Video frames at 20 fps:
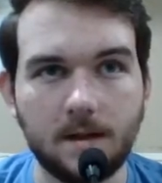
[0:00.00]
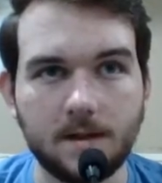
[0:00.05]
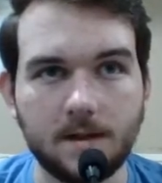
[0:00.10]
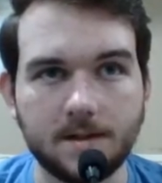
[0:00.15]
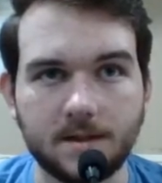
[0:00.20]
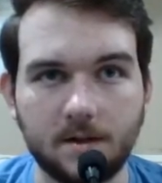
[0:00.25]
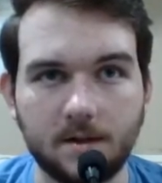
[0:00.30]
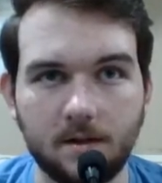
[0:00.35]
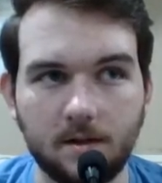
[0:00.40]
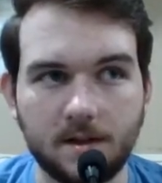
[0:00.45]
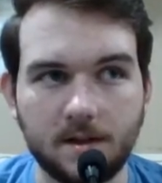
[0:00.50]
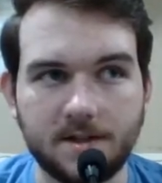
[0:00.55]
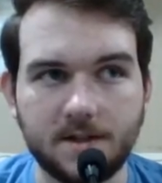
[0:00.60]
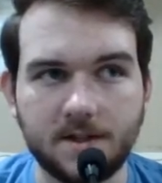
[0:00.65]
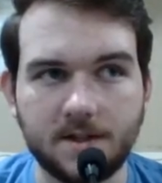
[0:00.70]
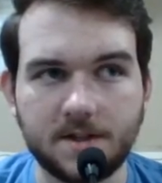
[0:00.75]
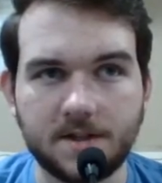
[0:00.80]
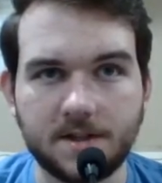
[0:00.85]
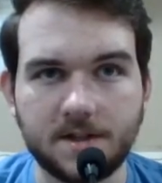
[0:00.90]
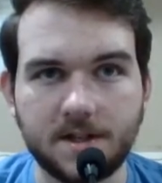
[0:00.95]
So let's
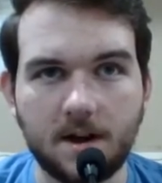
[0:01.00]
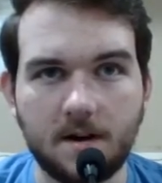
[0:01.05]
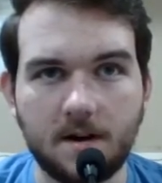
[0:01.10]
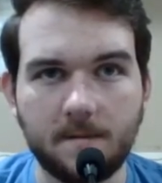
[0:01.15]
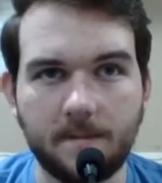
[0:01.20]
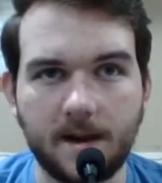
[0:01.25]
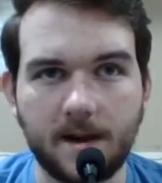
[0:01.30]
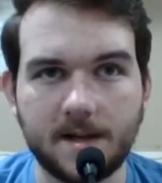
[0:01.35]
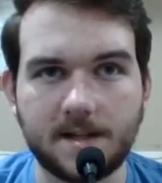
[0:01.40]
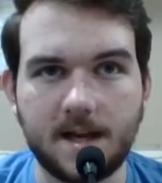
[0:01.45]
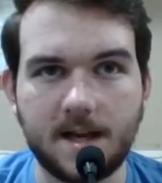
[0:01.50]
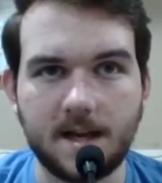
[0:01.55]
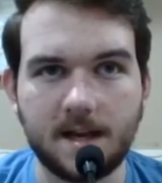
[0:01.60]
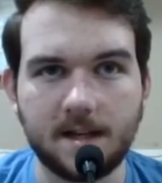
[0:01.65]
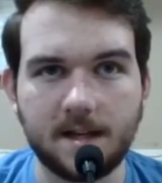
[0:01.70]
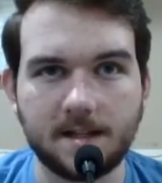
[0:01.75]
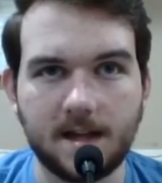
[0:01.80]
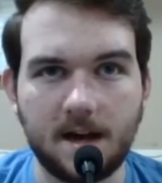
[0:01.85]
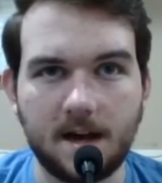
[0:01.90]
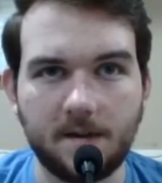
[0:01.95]
just start by
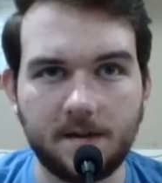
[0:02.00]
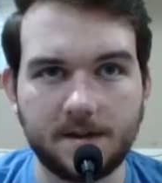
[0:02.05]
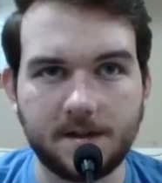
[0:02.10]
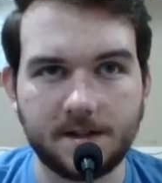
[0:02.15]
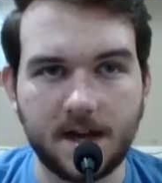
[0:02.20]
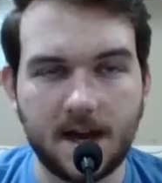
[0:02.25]
taking down these